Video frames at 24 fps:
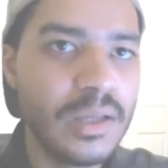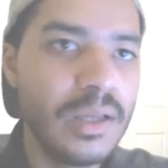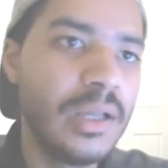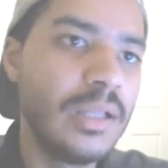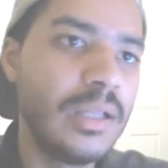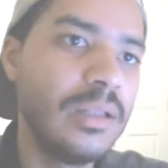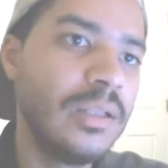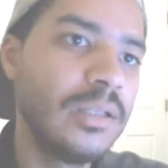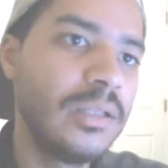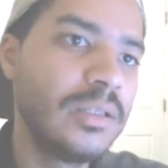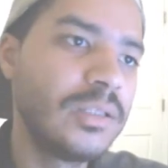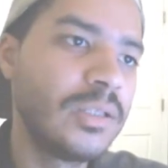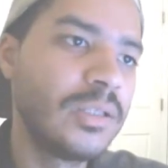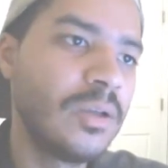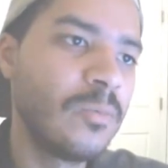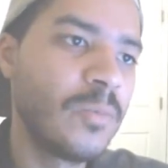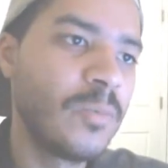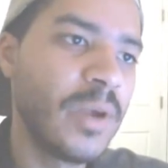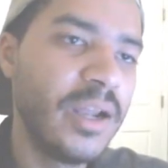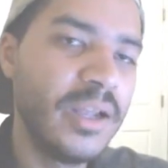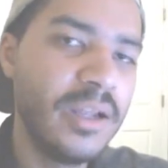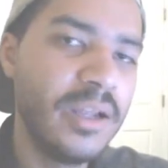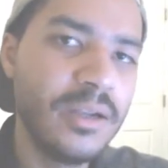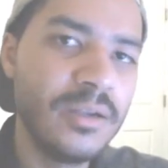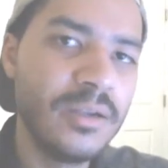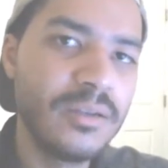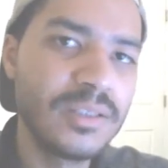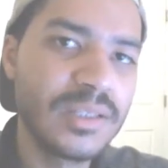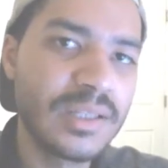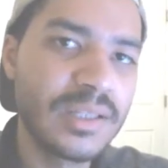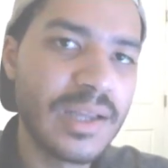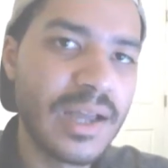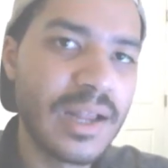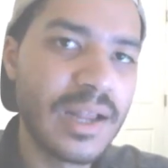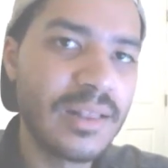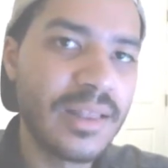And this song right here
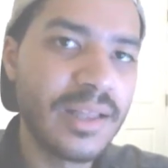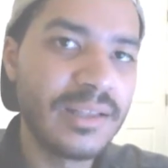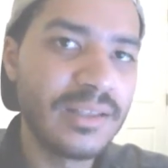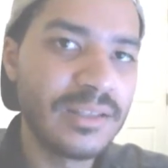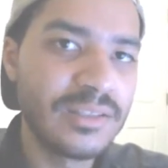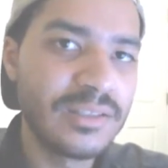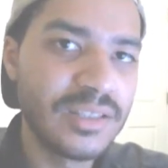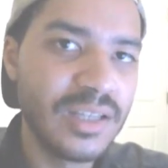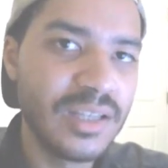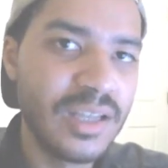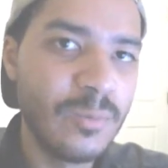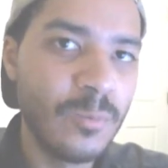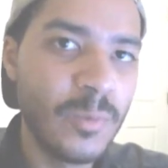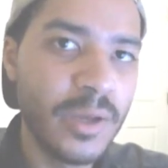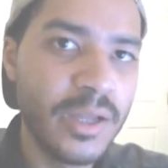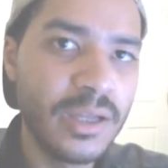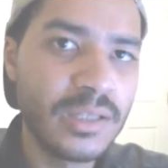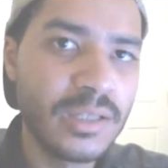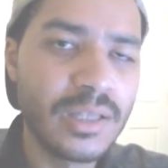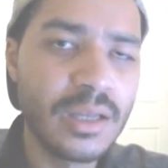is kind of like the same way.